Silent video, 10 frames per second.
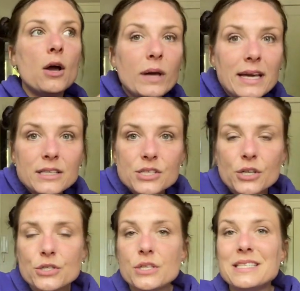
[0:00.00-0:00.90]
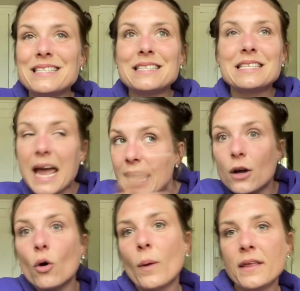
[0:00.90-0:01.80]
we start to
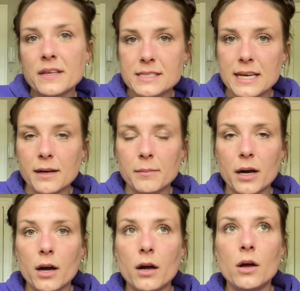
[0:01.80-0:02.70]
take away the stigma.